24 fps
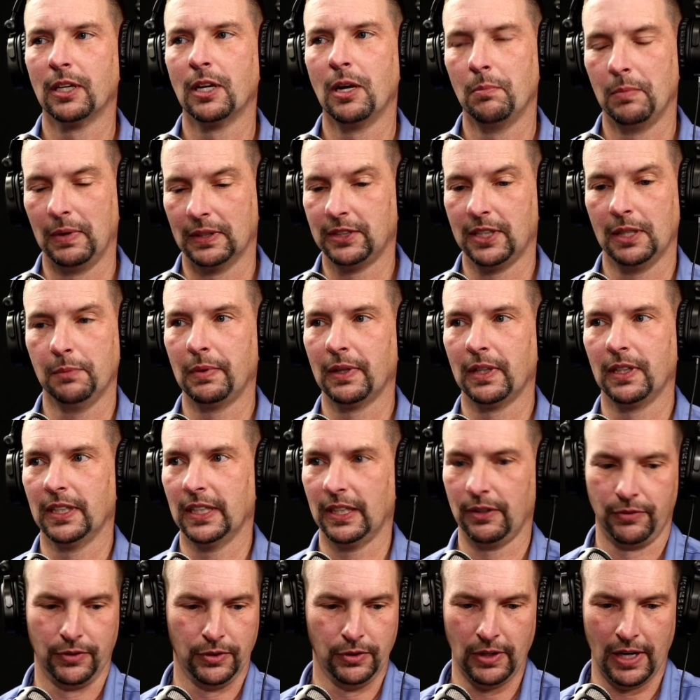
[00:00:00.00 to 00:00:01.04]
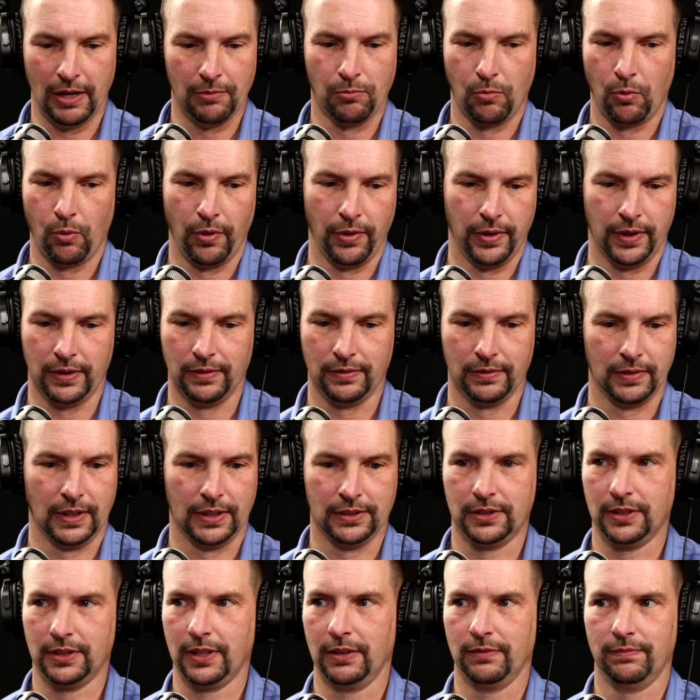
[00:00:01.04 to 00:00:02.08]
But typically, if you have more than, let's
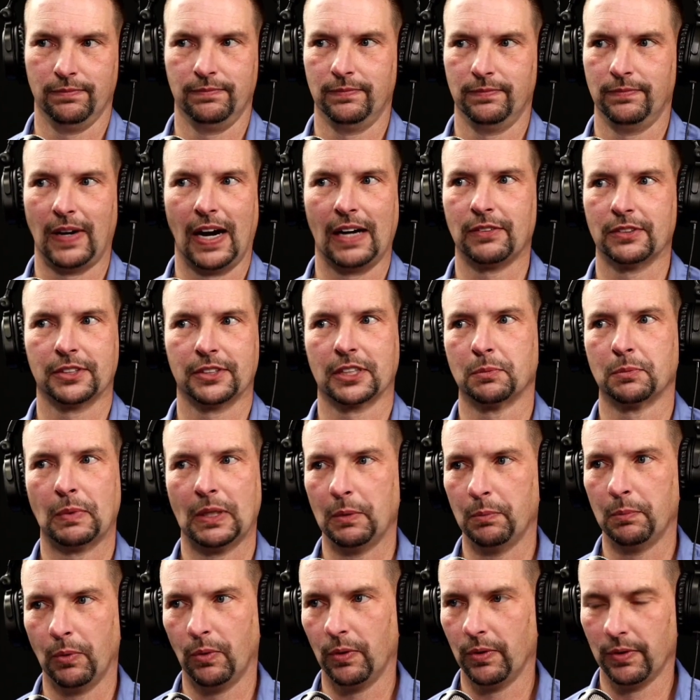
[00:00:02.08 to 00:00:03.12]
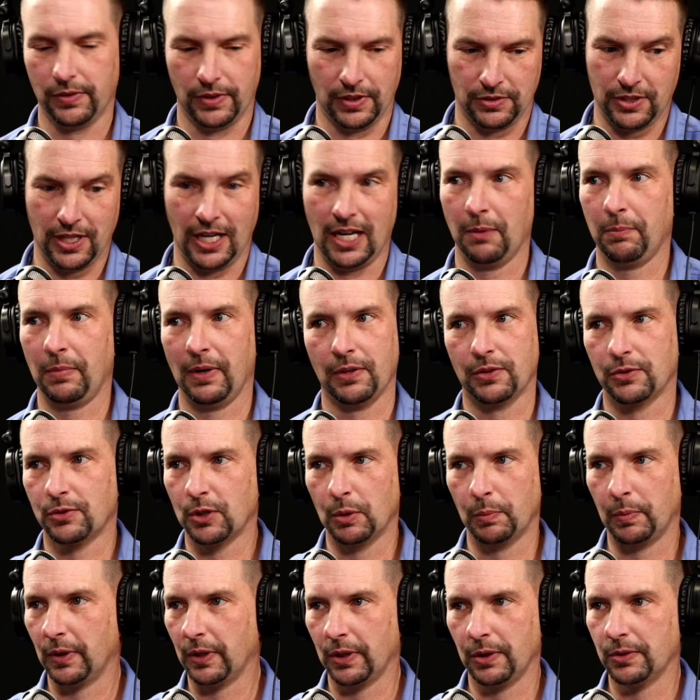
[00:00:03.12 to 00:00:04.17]
say, 5 or 6 people, the champion and
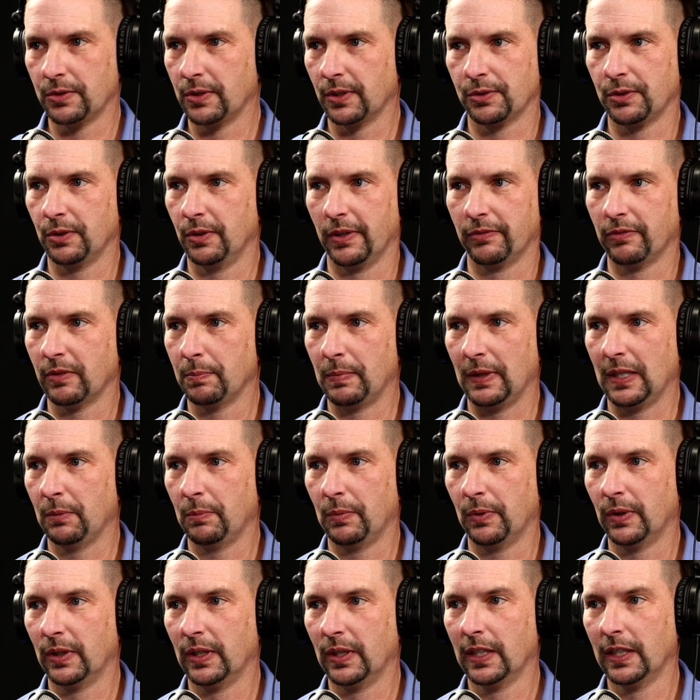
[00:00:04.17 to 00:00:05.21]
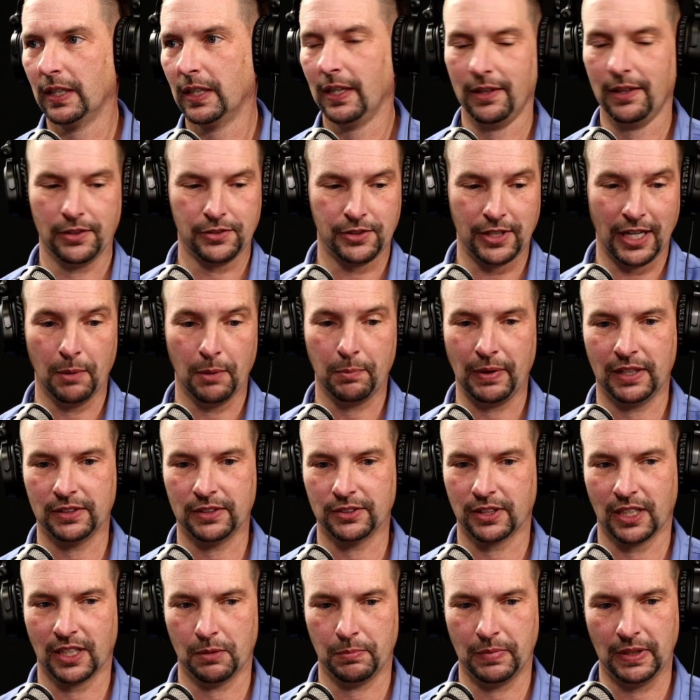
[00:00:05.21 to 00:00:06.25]
super user are 2 different people. The champion's
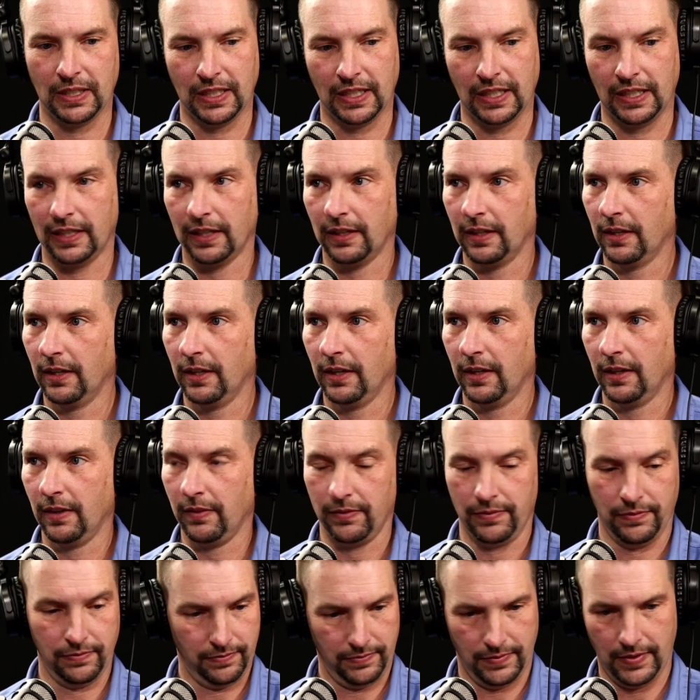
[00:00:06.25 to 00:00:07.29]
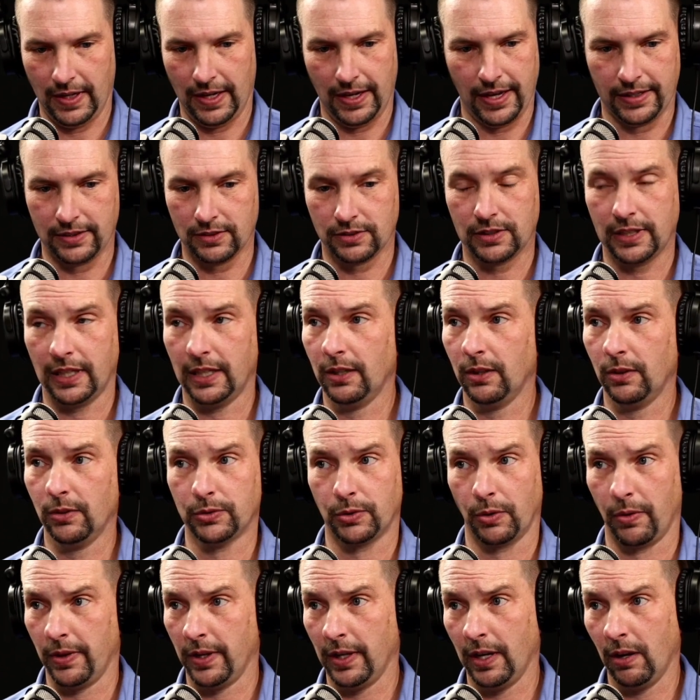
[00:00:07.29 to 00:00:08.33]
going to be the head of sales
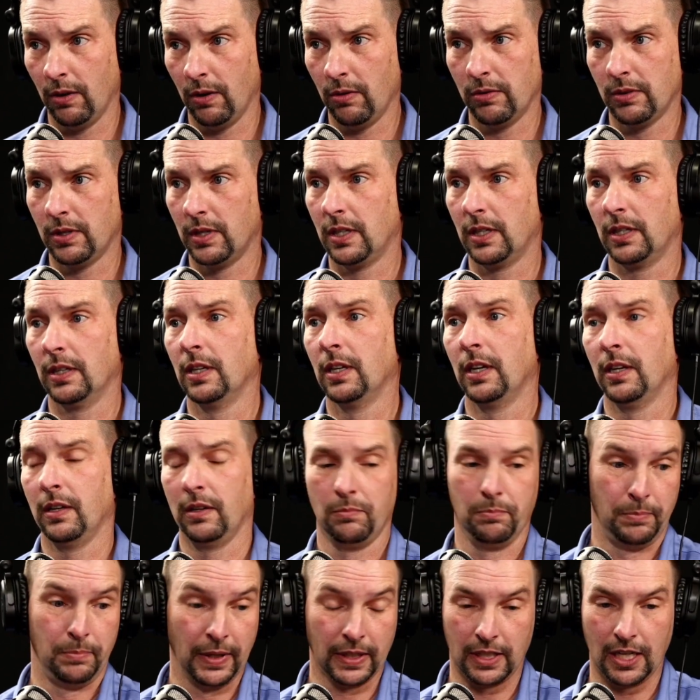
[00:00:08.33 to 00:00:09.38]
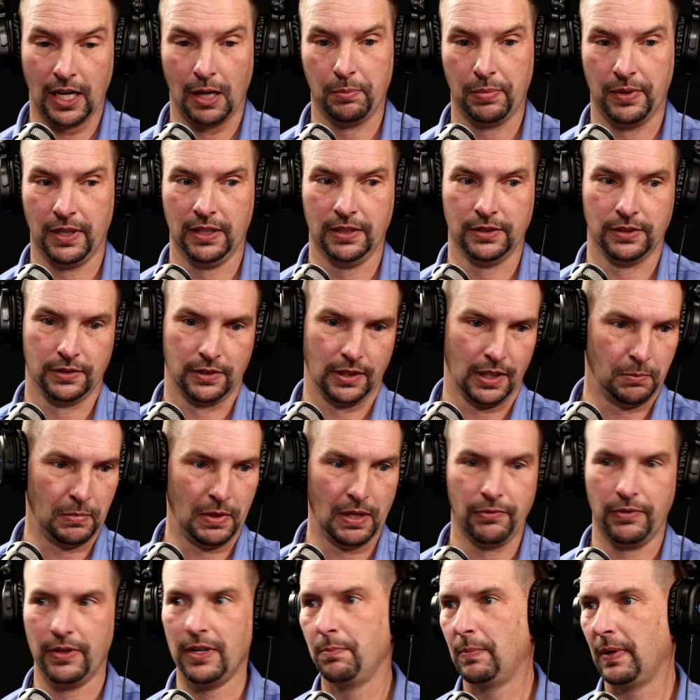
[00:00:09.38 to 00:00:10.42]
or the owner. Big companies, it's going to be
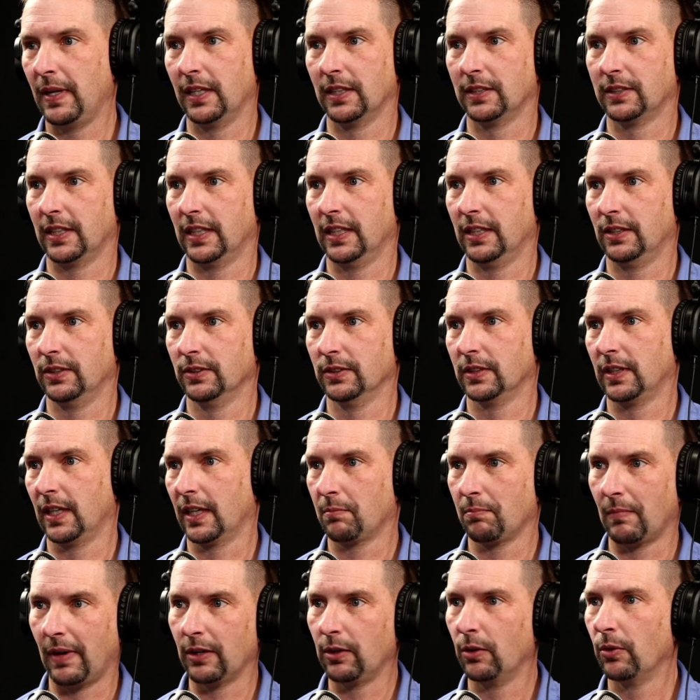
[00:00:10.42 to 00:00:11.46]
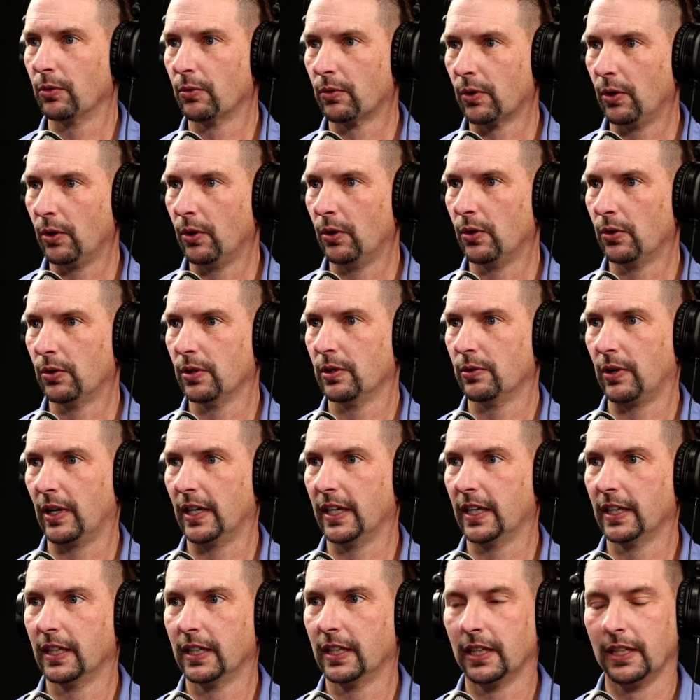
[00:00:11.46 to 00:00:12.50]
the VP of sales, like my old role, right?